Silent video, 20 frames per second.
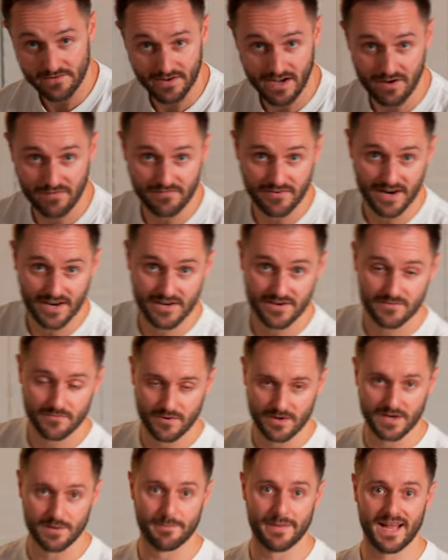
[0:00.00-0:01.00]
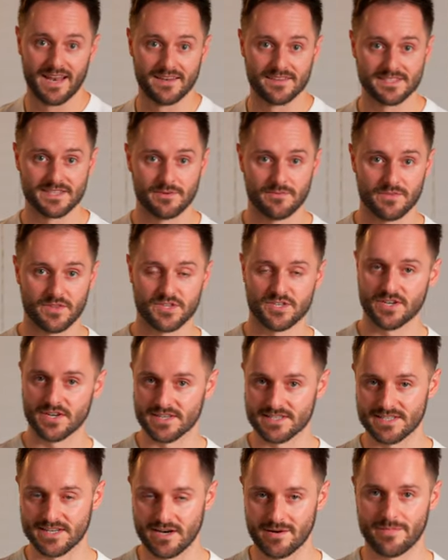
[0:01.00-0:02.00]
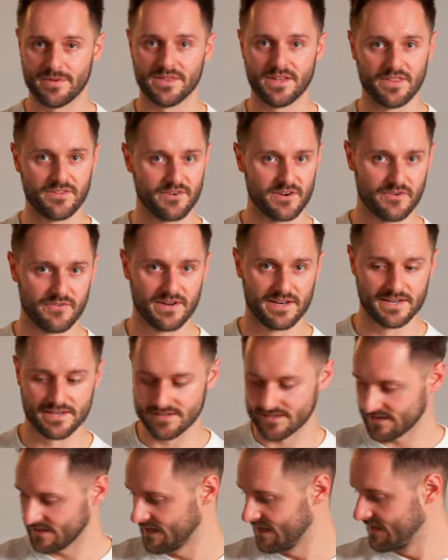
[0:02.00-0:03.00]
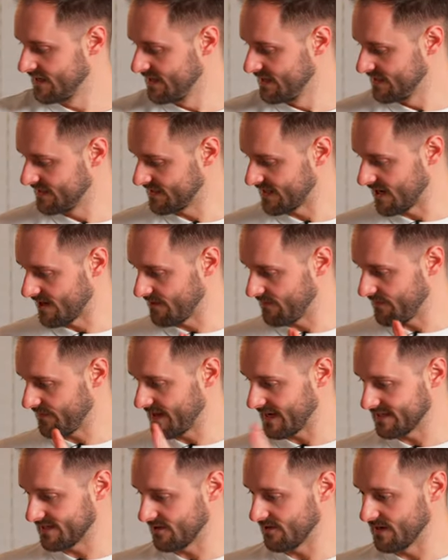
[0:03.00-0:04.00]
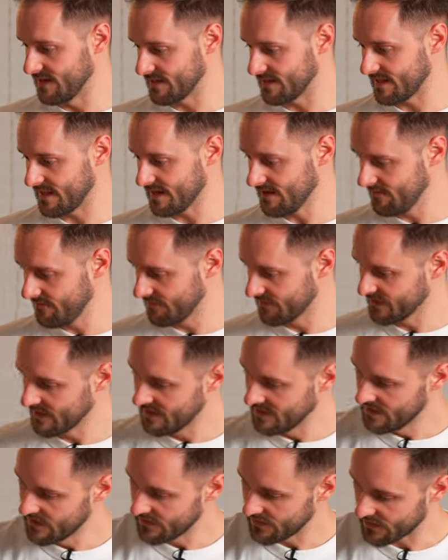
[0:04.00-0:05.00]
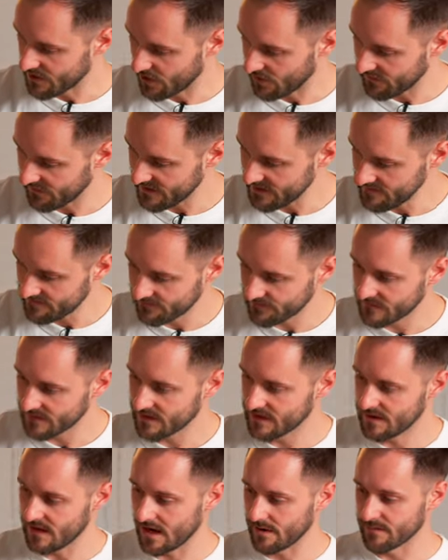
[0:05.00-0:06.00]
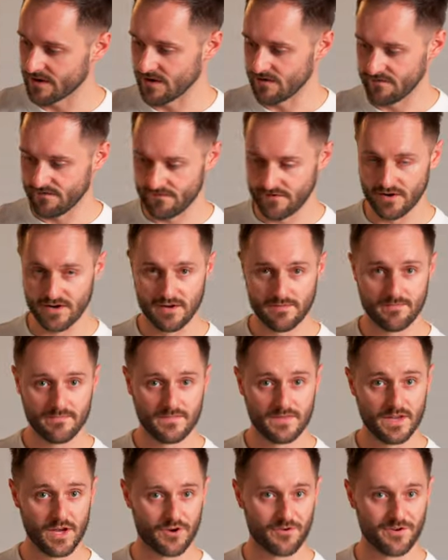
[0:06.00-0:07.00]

of our friend. We're gonna balance it with the sugar syrup and the other ingredients. So that's doing its thing. The coffee, I'm going for a